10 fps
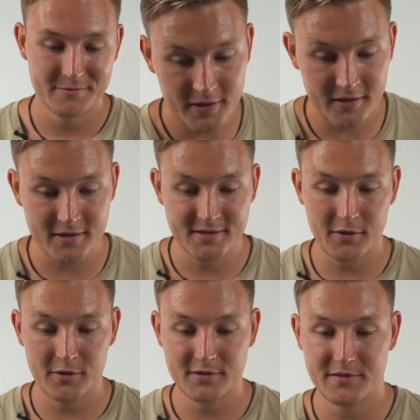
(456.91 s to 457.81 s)
bringing the
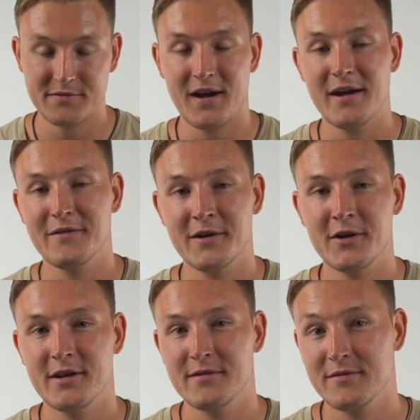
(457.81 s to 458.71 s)
total to
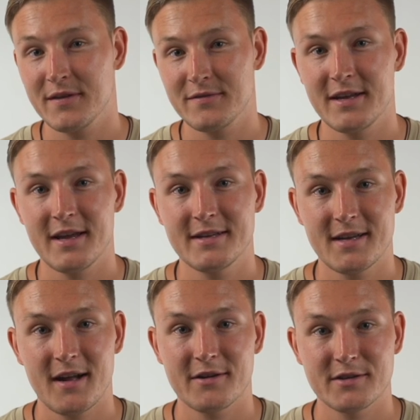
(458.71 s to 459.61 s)

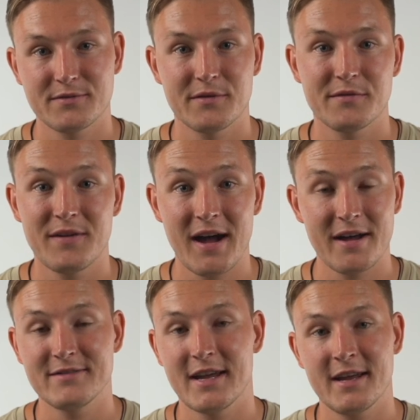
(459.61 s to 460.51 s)
$558 for
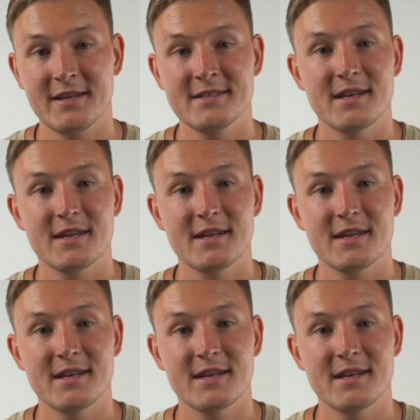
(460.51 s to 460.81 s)
5 days